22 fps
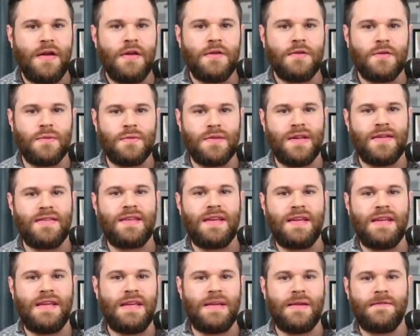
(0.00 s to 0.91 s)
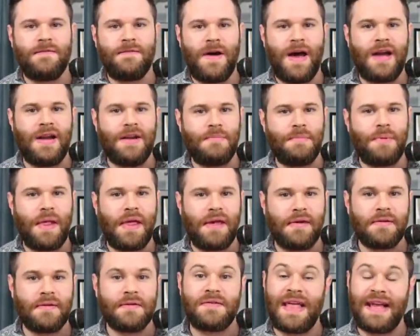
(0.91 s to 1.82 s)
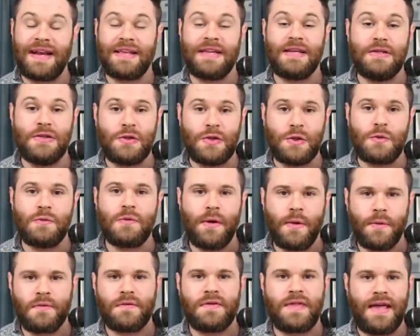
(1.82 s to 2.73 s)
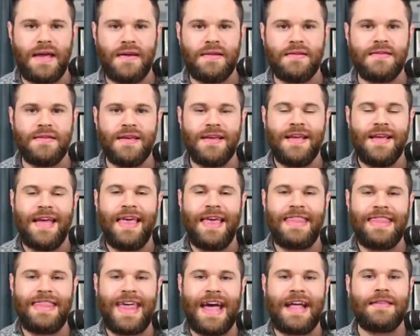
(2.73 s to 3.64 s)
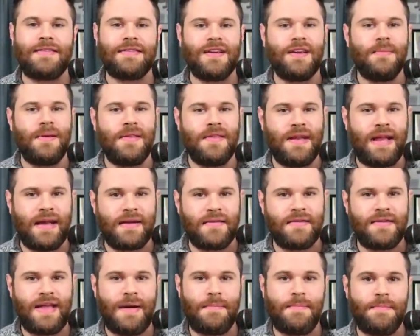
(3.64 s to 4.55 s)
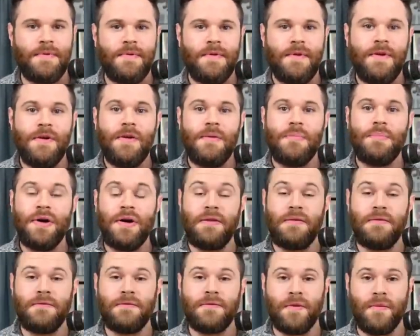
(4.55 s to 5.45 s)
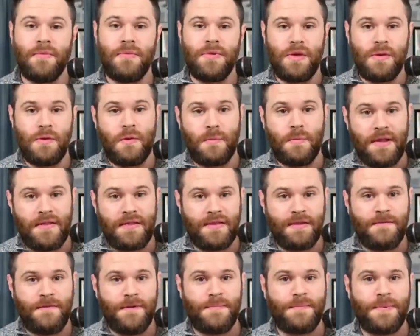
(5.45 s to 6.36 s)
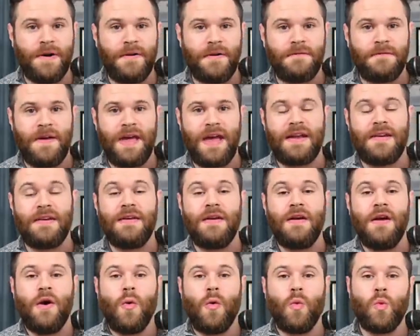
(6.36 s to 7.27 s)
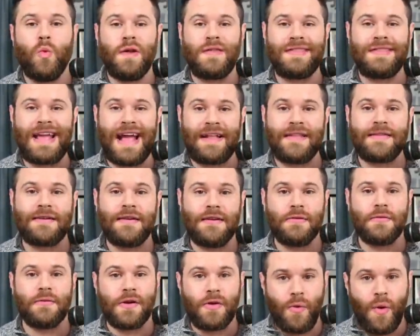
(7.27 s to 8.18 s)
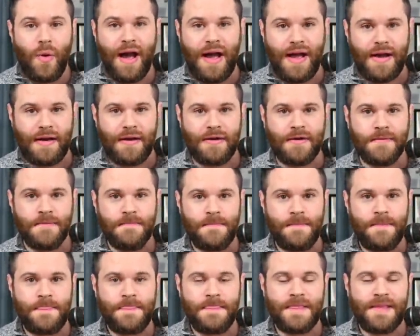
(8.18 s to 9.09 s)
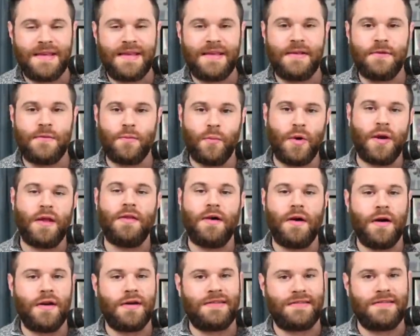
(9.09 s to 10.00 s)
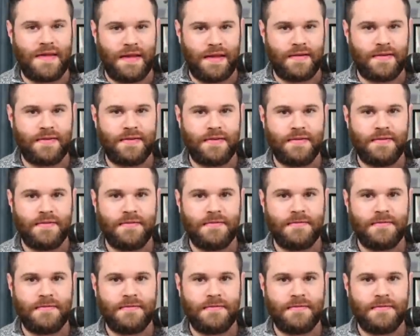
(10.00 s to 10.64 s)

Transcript: So does he need to find players that can do those things? That's going to be the next step. But from you, the Penn State football fan, what that's going to require is one of the hardest things.